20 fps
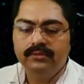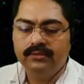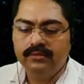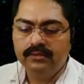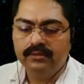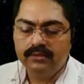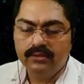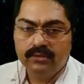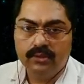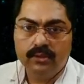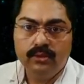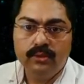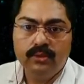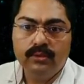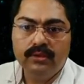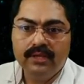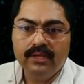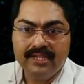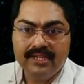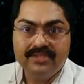So
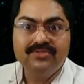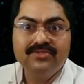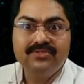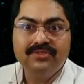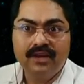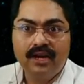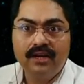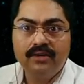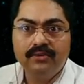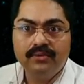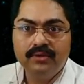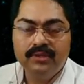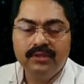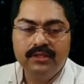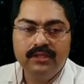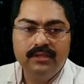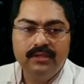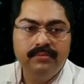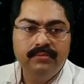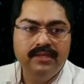let's start with
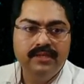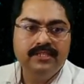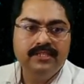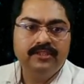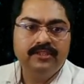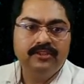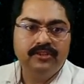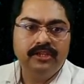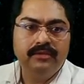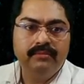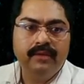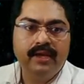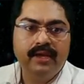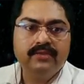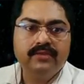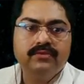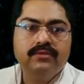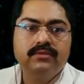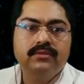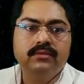the basic 3D
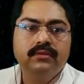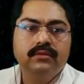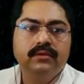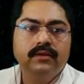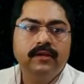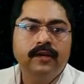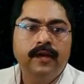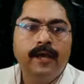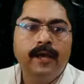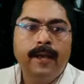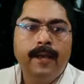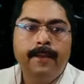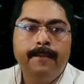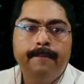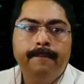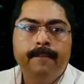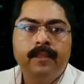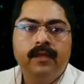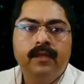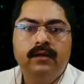Max.
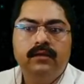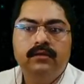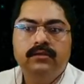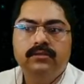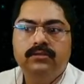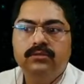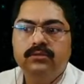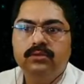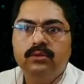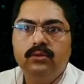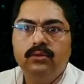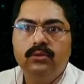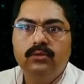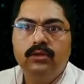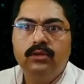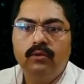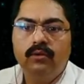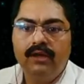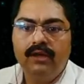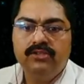So
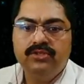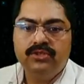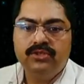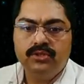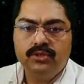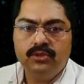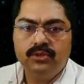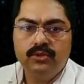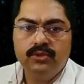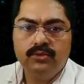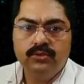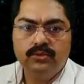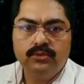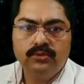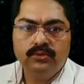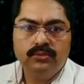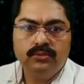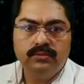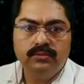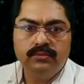now I'll show
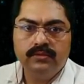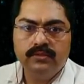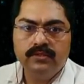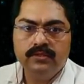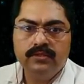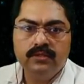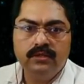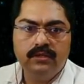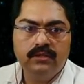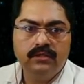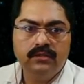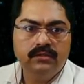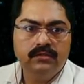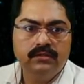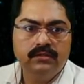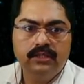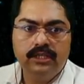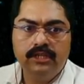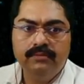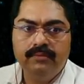you this is the
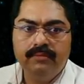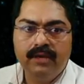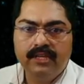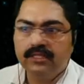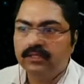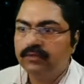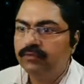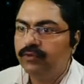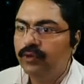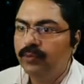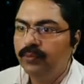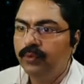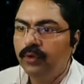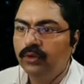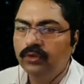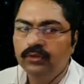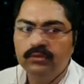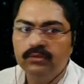3D Max viewport.